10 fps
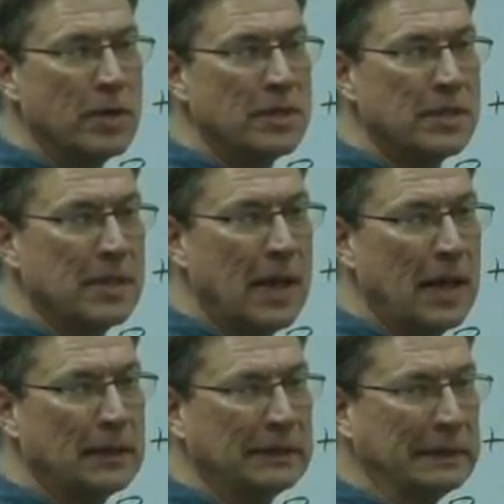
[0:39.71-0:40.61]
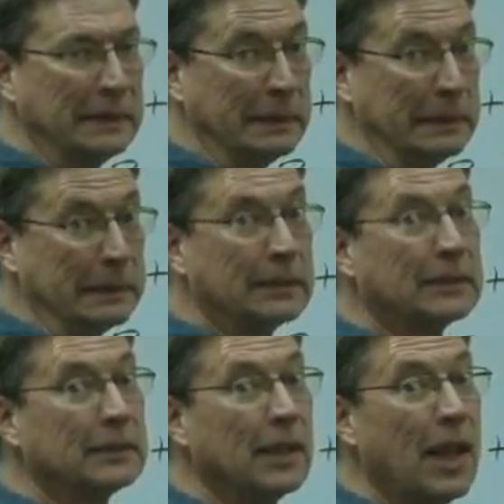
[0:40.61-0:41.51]
Did you see that?
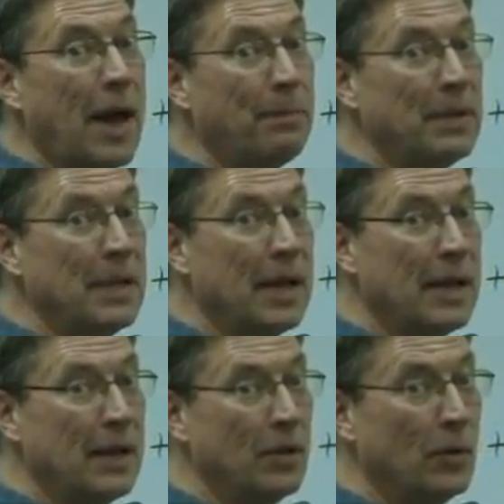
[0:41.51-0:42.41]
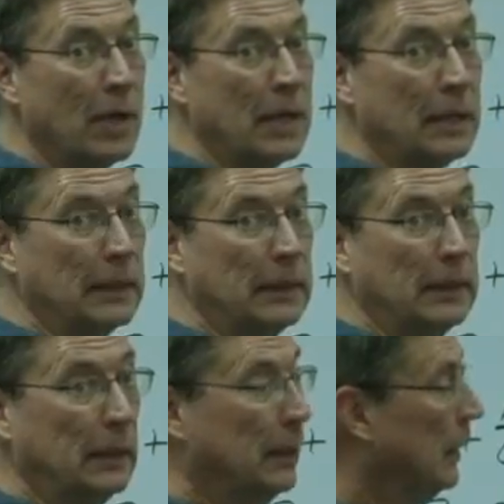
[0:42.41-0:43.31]
Sloppy
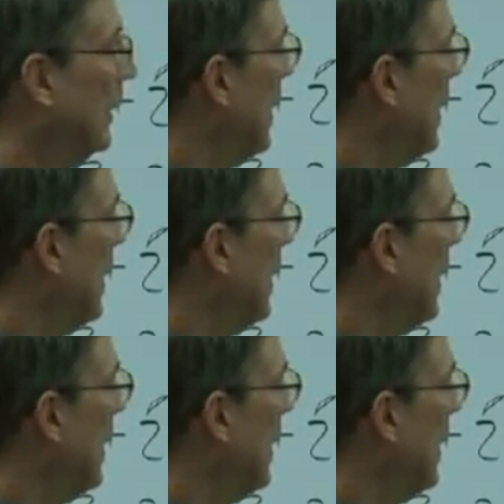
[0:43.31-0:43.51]
handwriting.